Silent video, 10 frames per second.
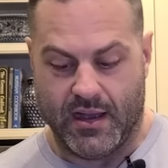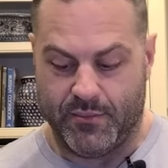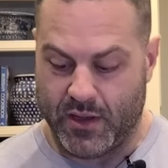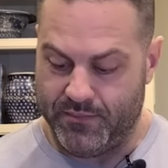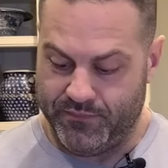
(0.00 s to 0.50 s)

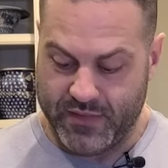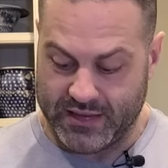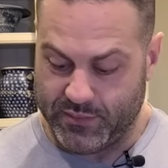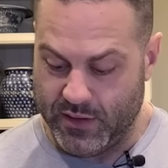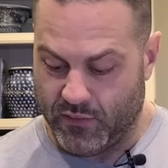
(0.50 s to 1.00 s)
But
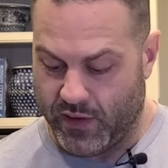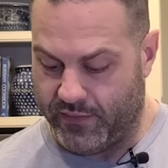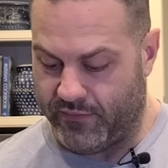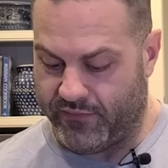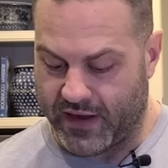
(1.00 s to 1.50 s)
that's meal
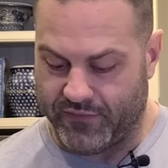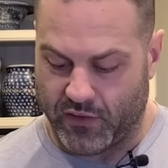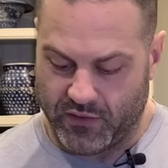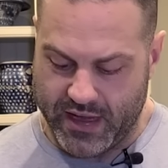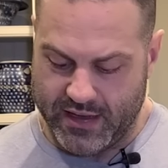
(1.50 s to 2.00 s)
one, five
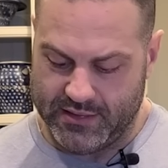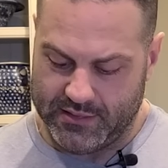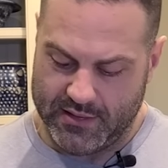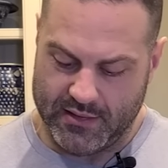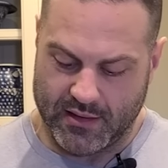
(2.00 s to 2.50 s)
whole eggs,